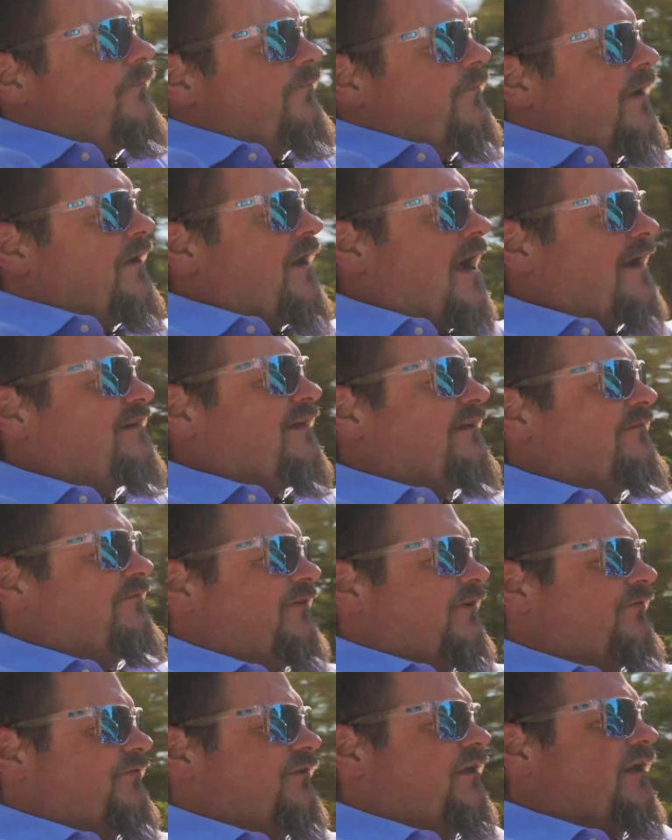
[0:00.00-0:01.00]
A
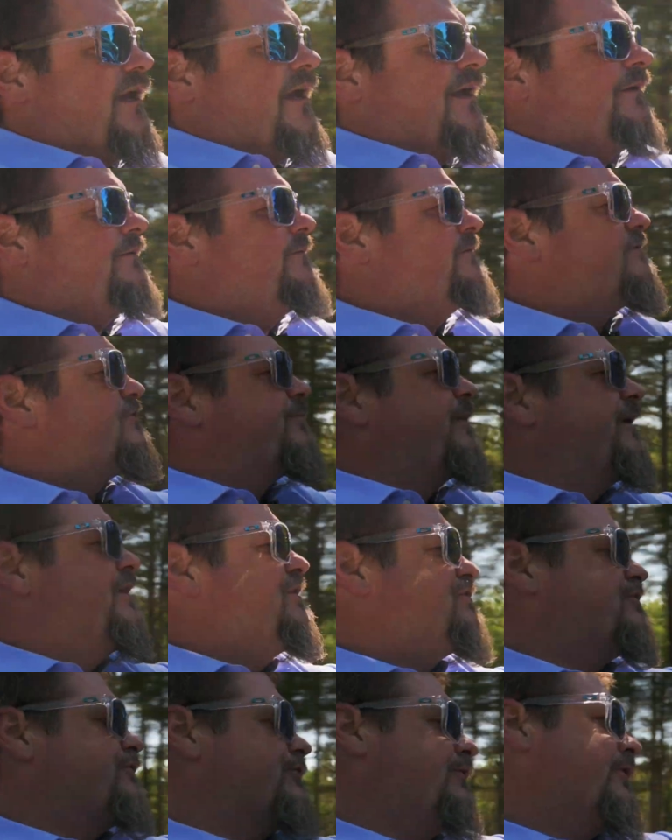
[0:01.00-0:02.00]
1958
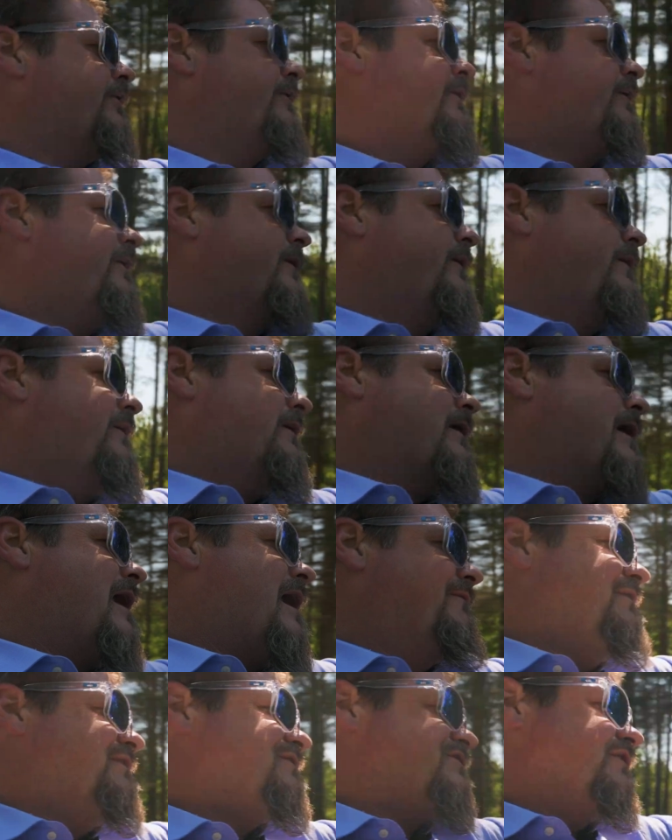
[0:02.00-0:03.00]
Speedster,
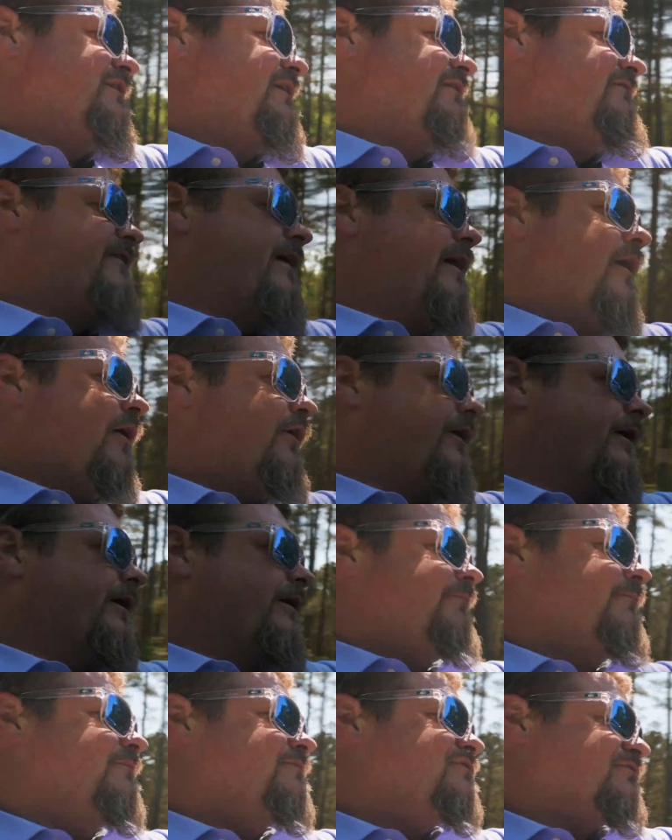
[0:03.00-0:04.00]
obviously a
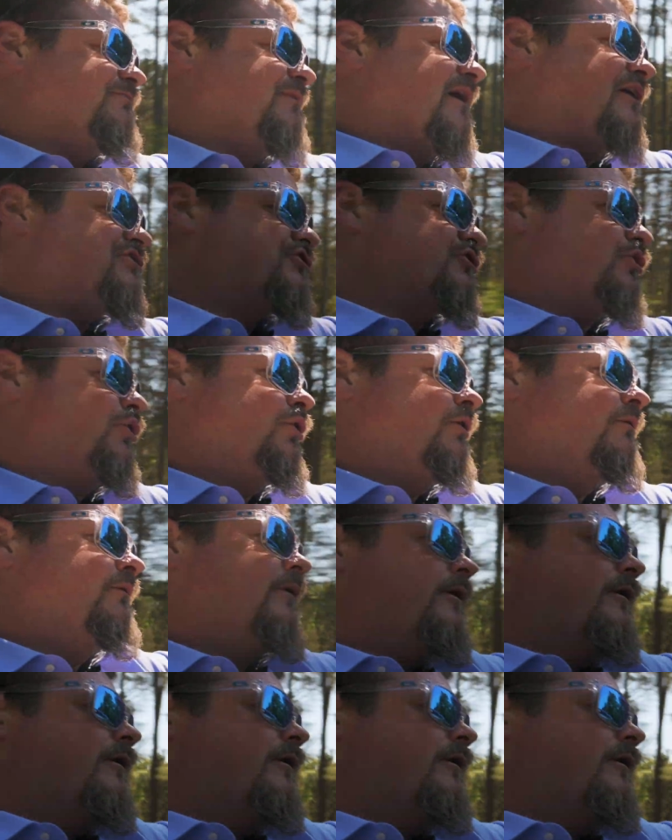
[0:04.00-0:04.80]
very special